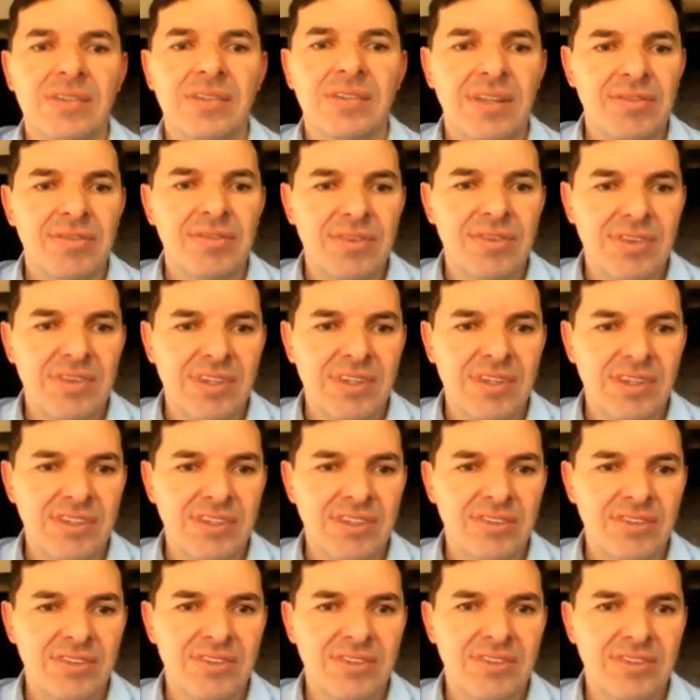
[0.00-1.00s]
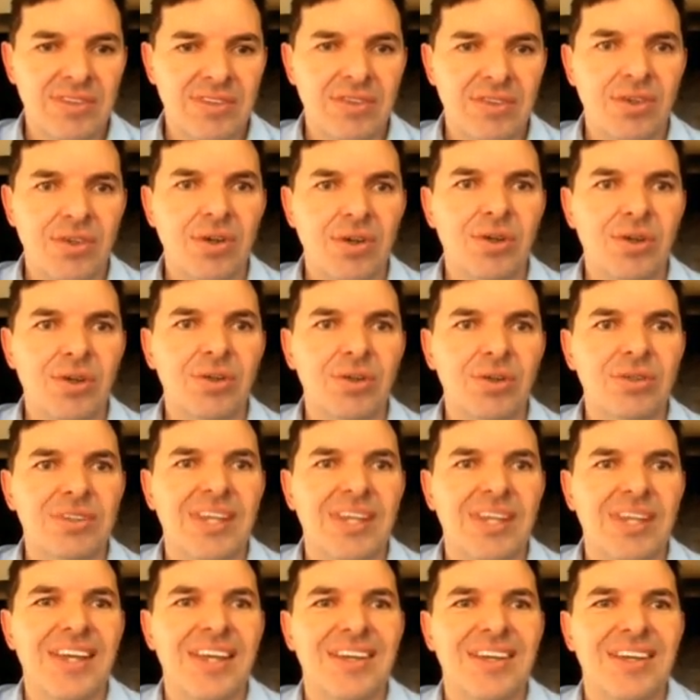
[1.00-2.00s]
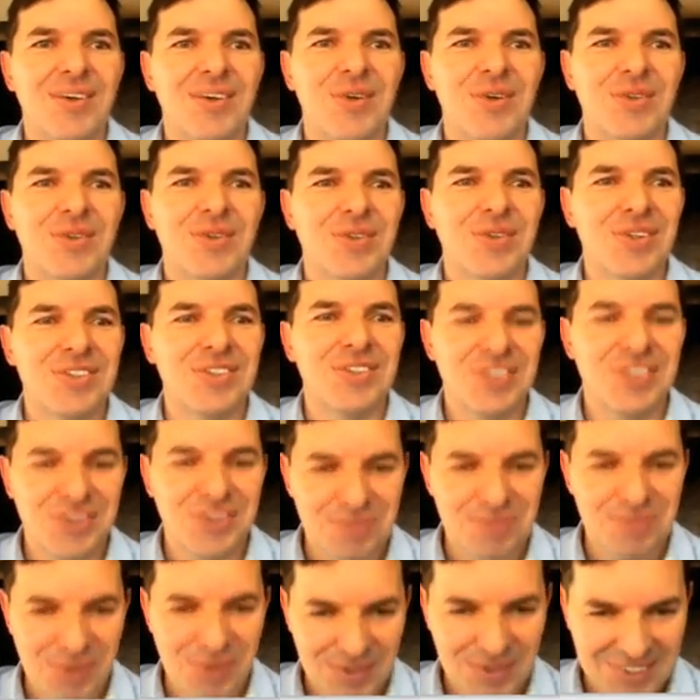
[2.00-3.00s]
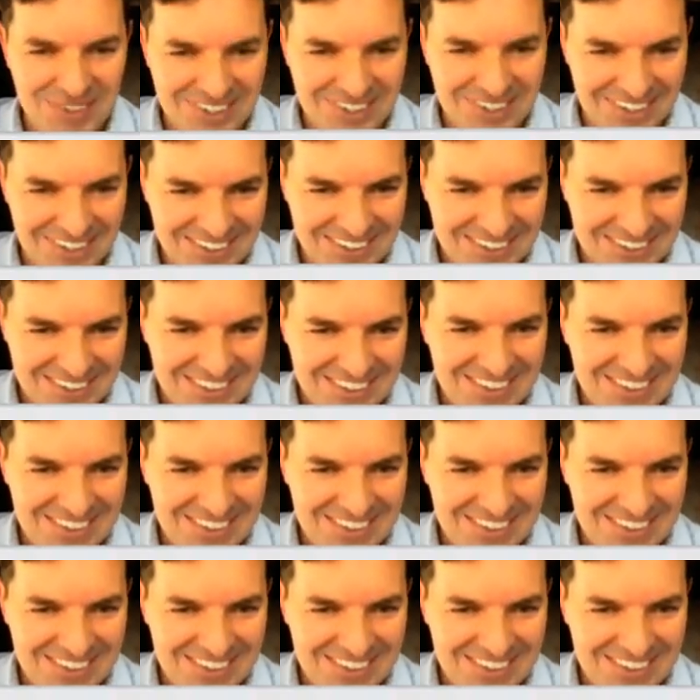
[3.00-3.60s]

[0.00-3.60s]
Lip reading: Everything is on hold or not responding.